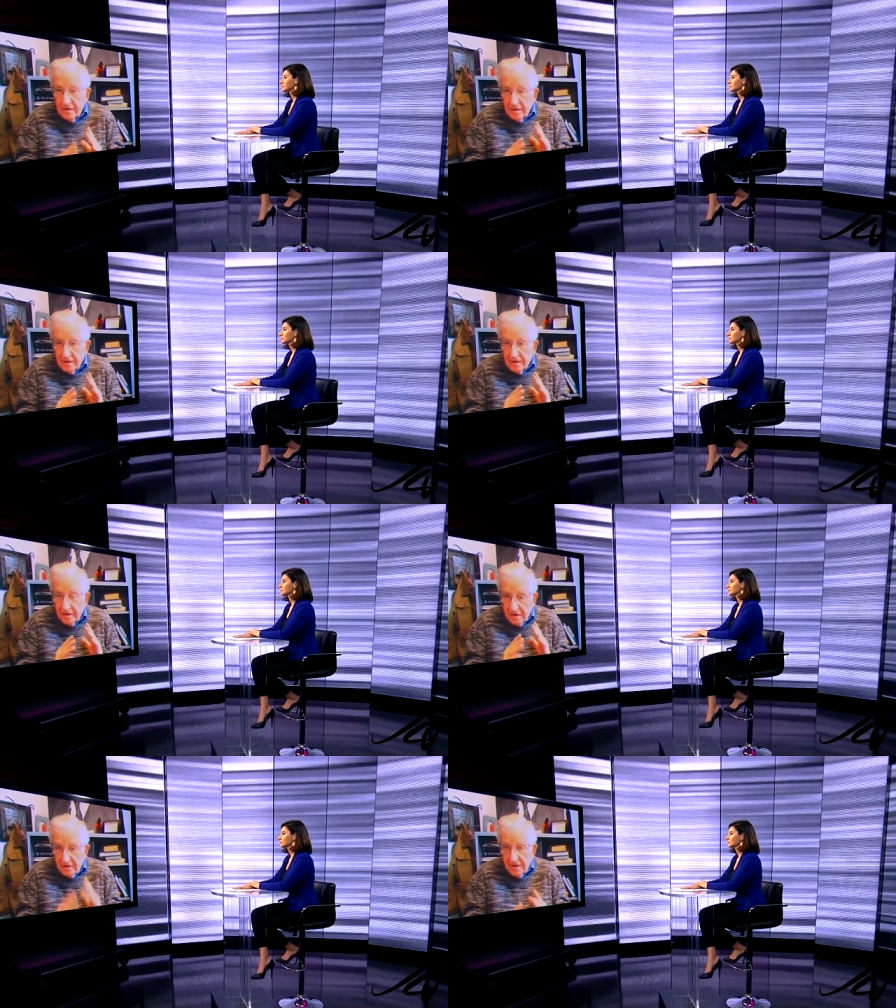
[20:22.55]
uh,
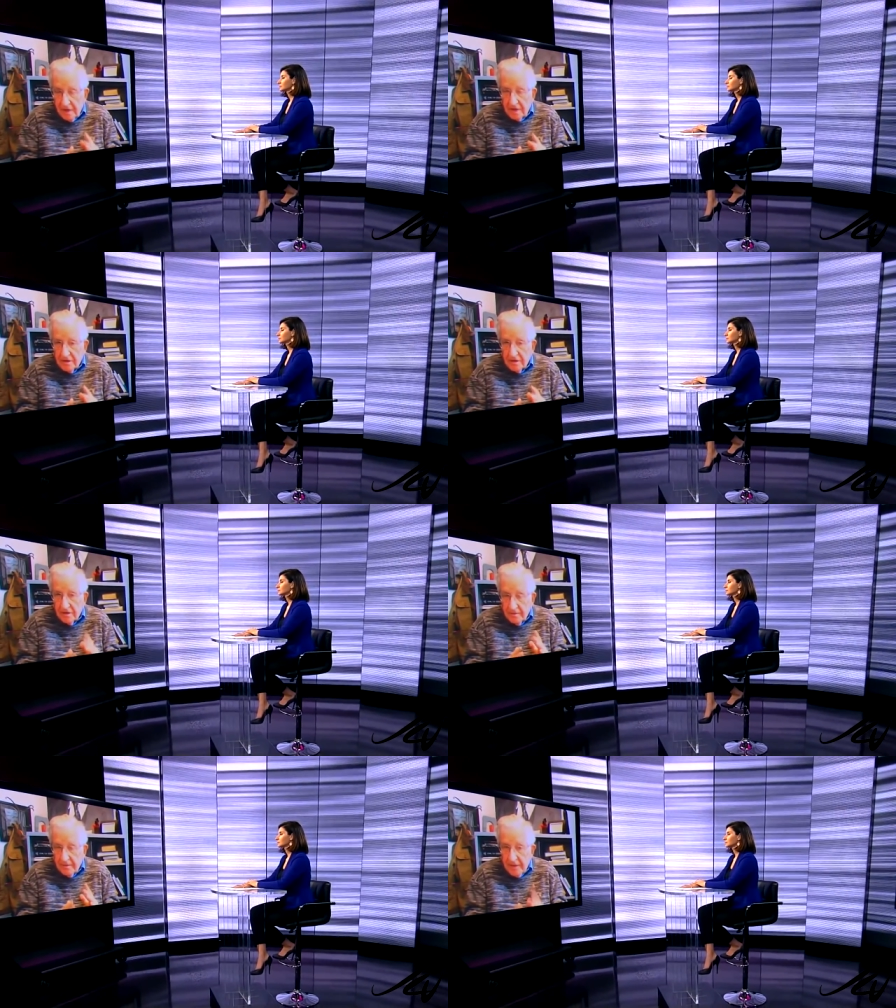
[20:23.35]
international,
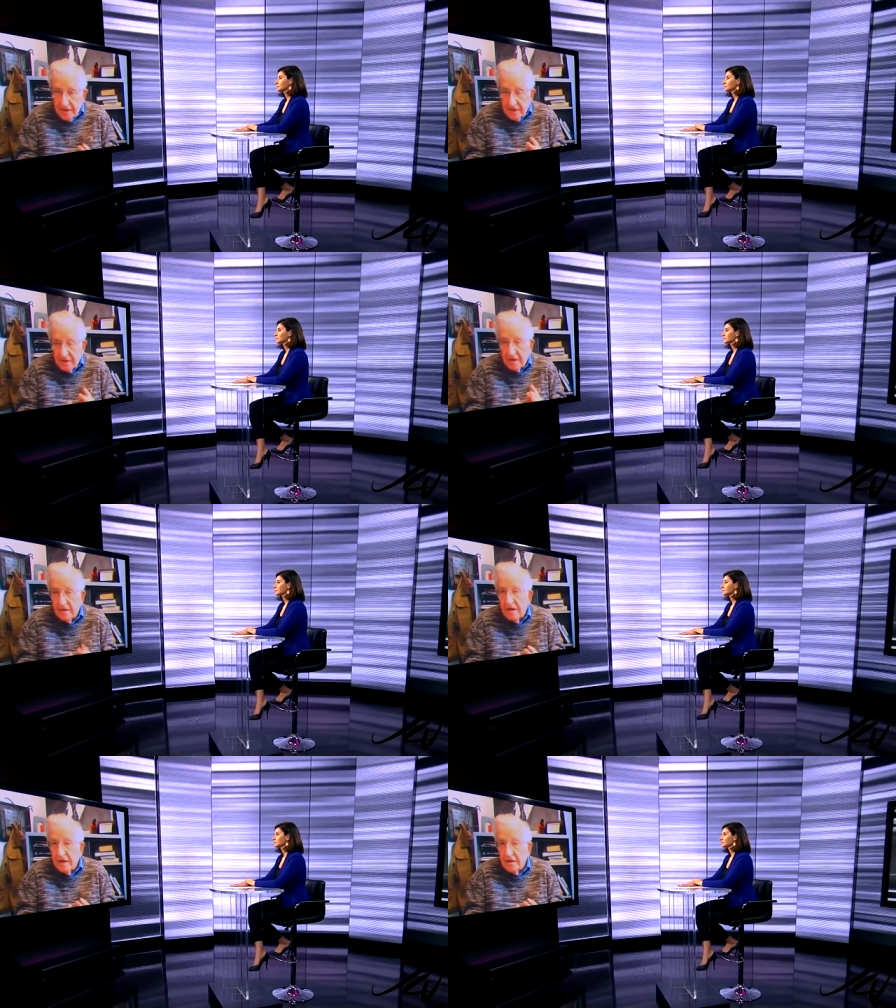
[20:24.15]
basic
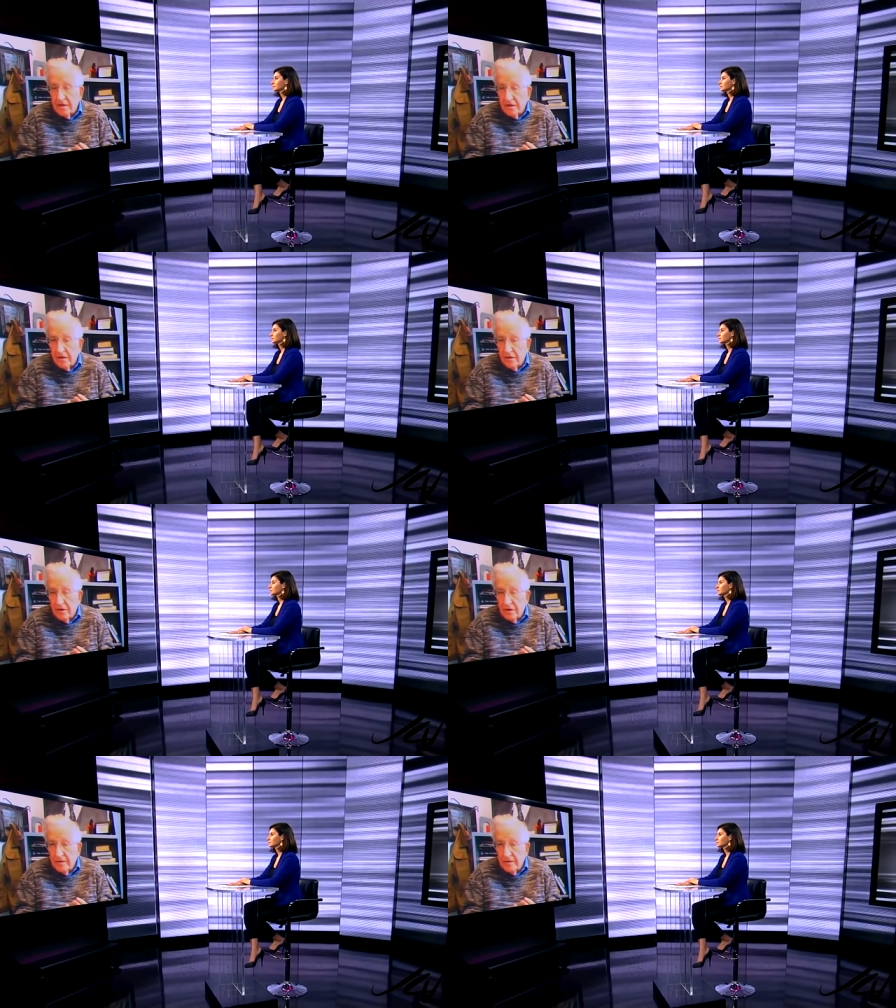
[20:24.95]
international law,